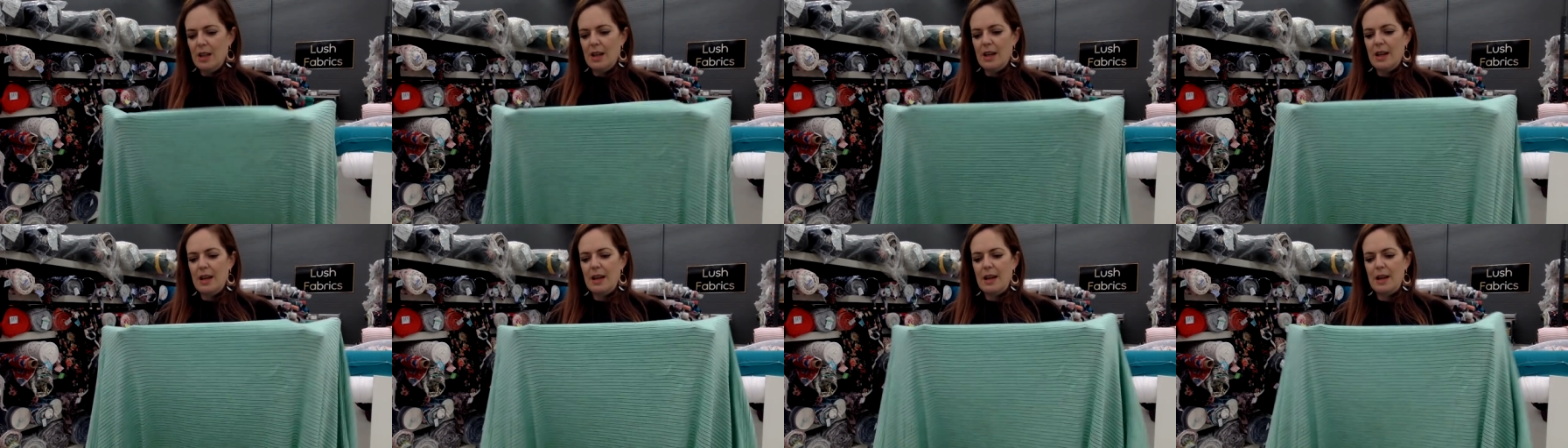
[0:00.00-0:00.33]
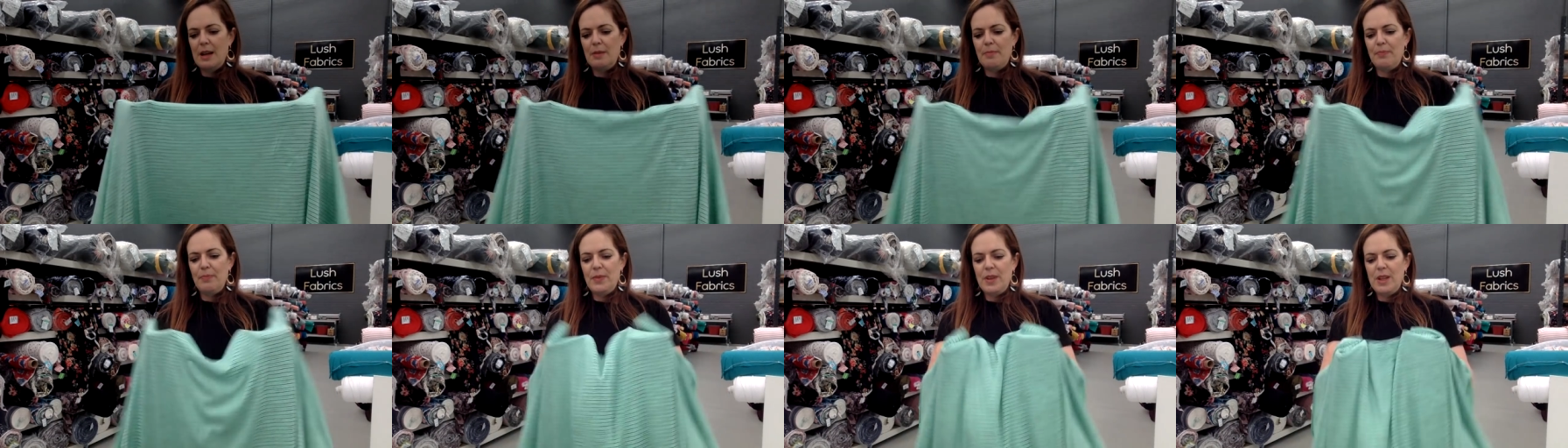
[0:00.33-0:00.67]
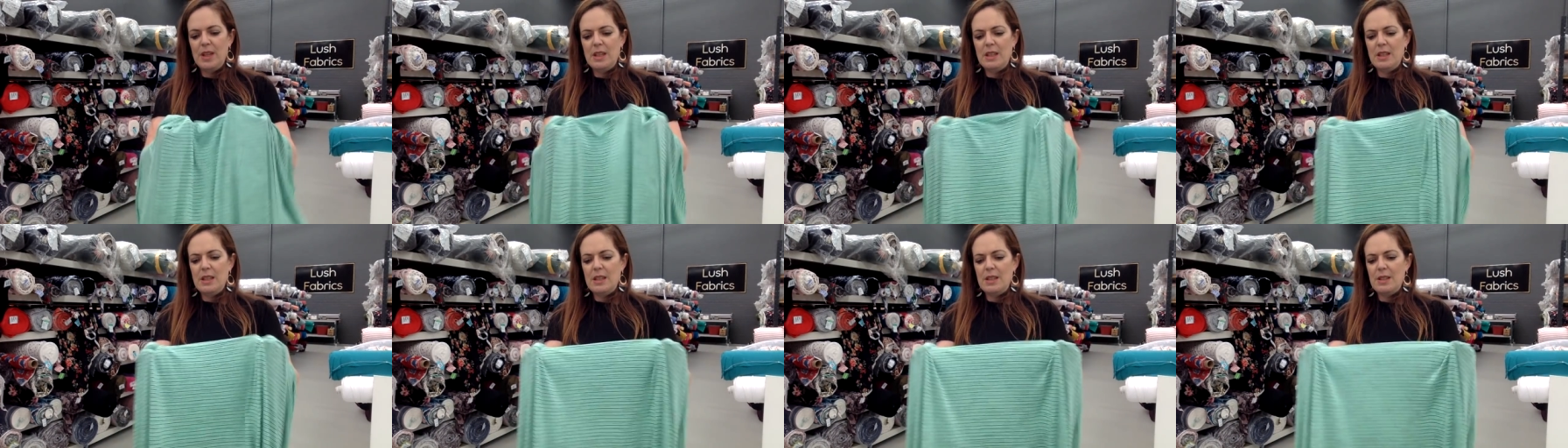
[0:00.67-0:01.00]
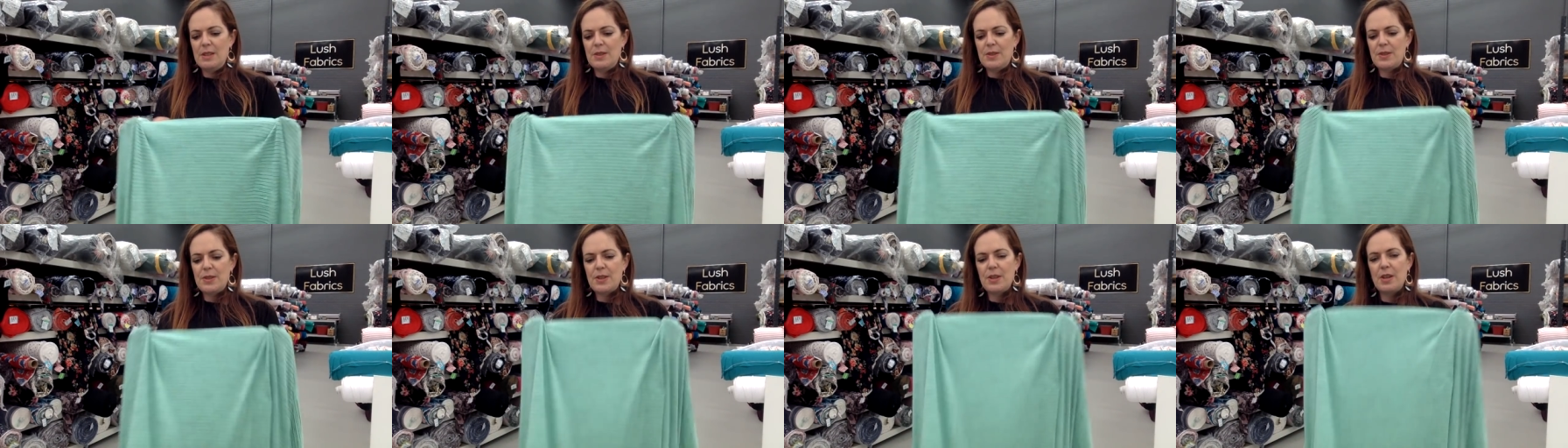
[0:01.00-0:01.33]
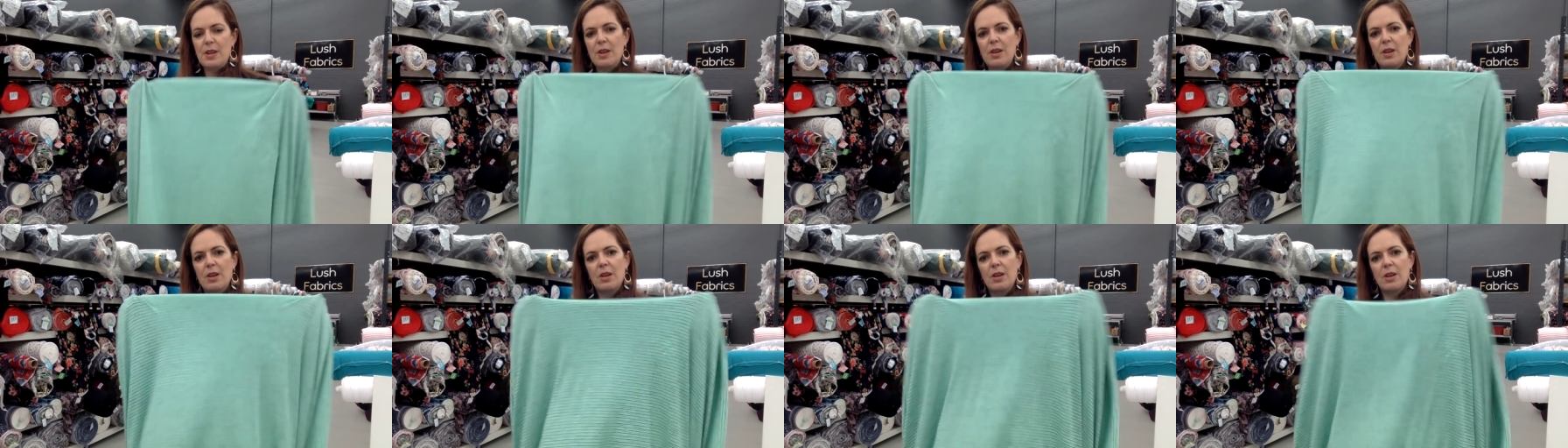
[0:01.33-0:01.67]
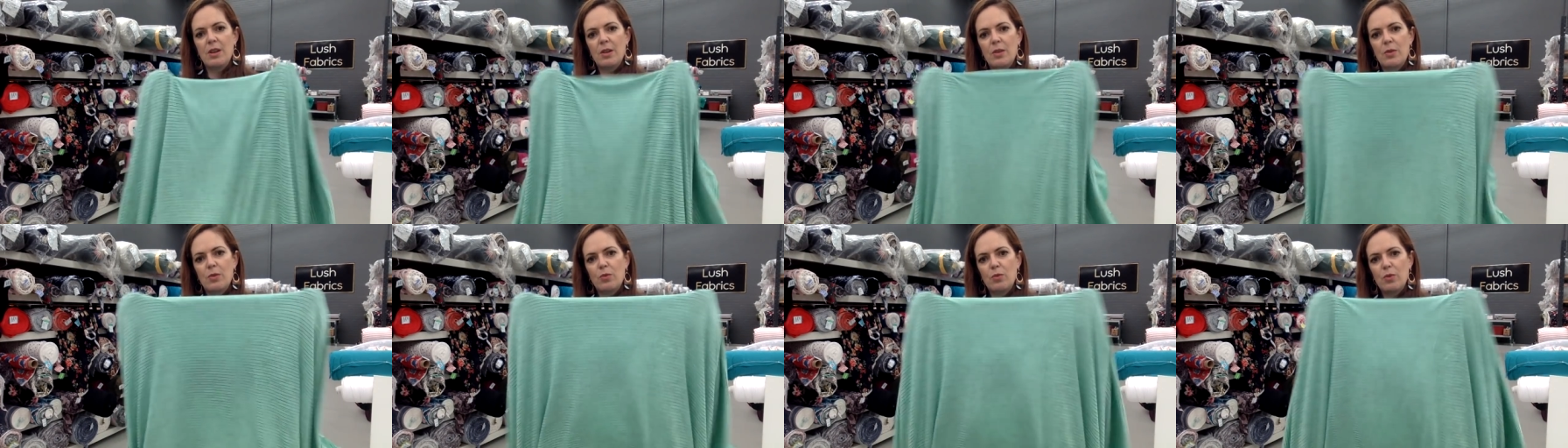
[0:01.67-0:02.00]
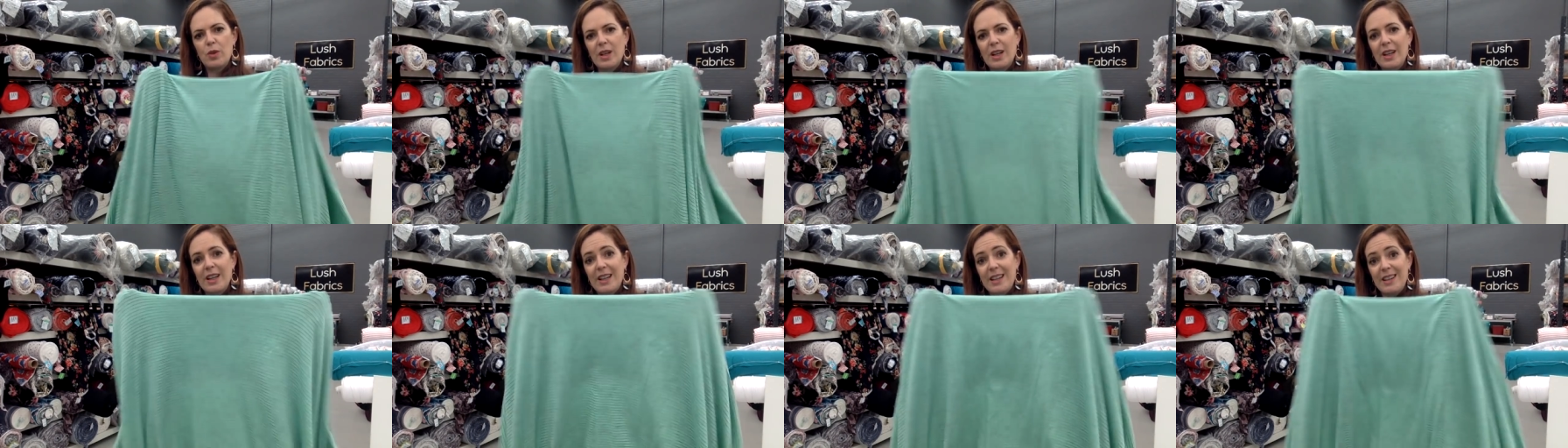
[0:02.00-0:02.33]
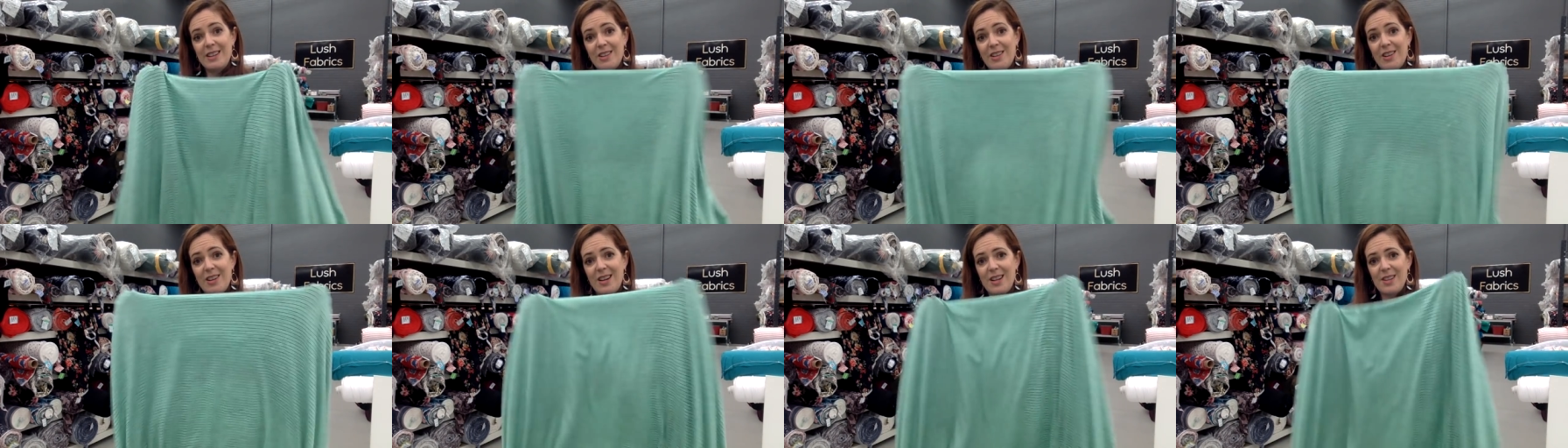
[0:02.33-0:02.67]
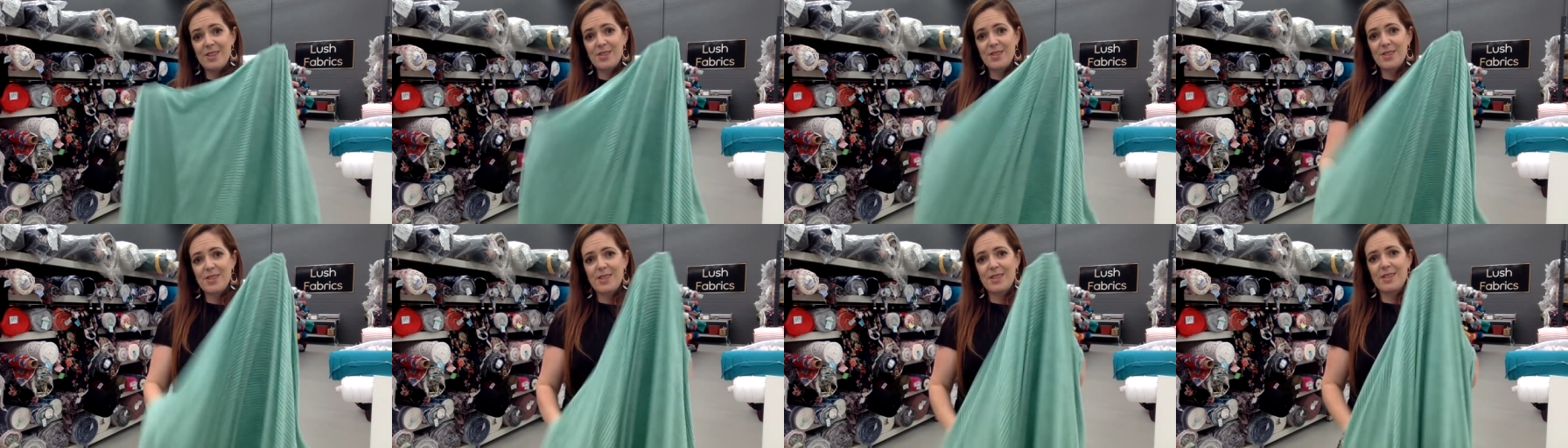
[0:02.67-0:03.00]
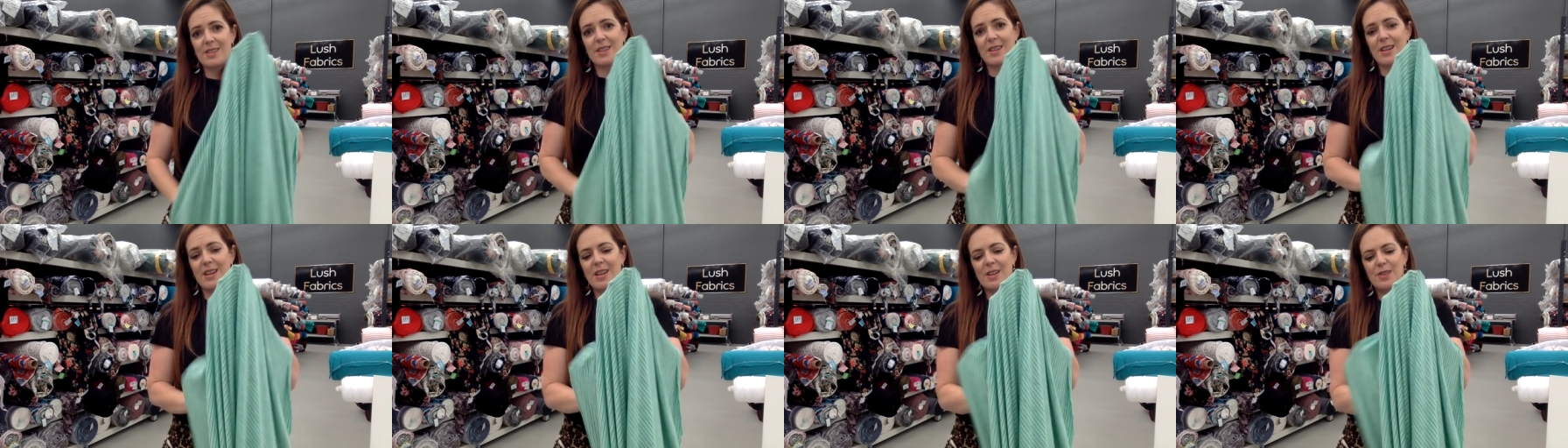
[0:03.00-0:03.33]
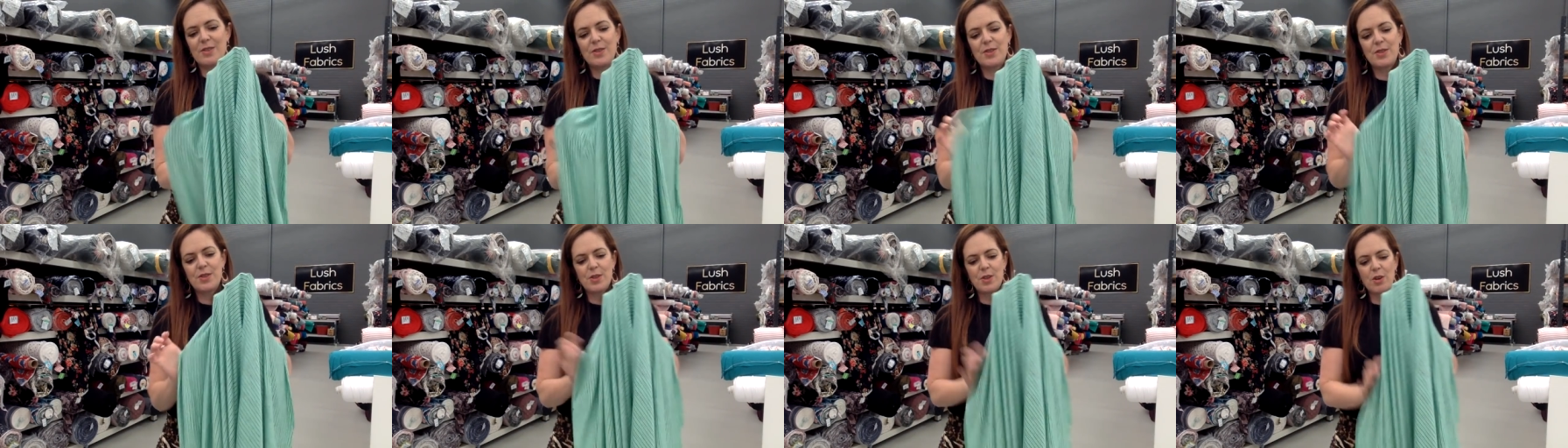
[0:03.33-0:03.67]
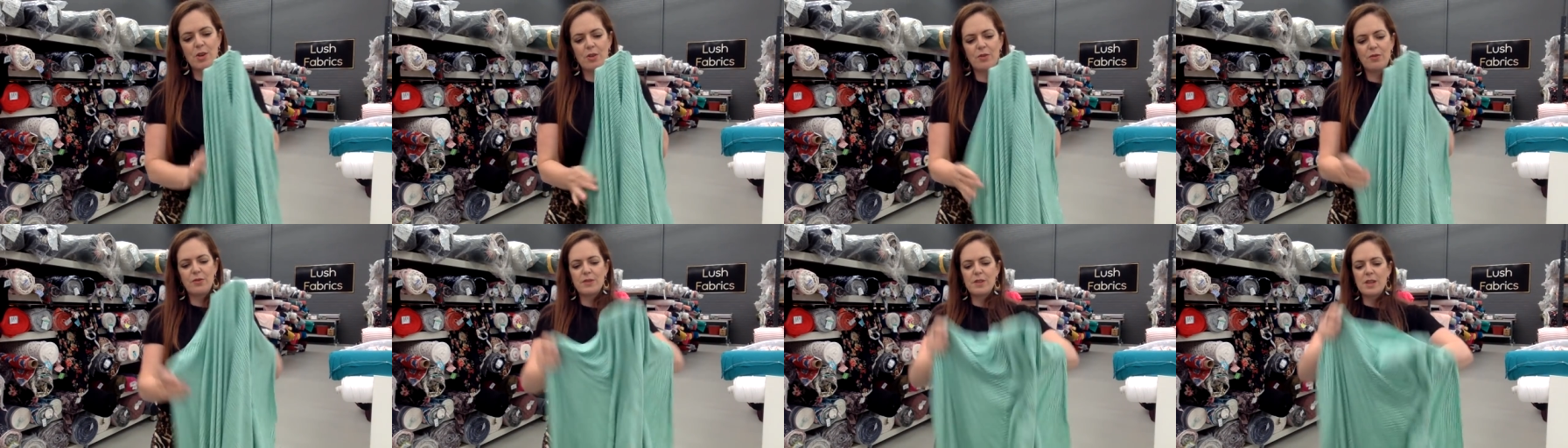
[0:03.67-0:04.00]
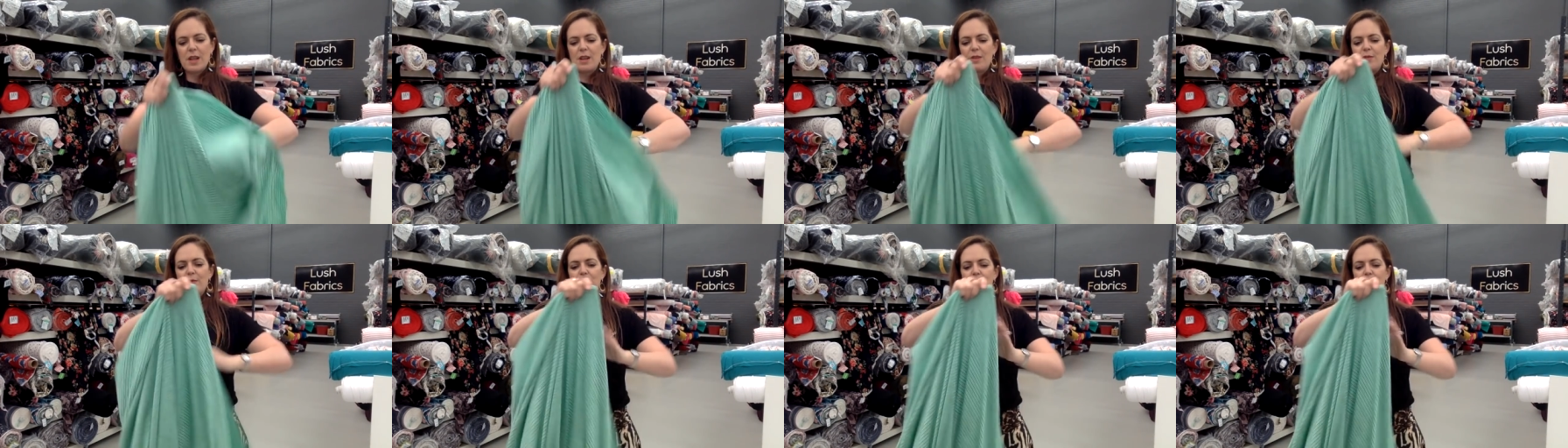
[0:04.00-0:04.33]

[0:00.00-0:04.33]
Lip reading: It is really nice and soft and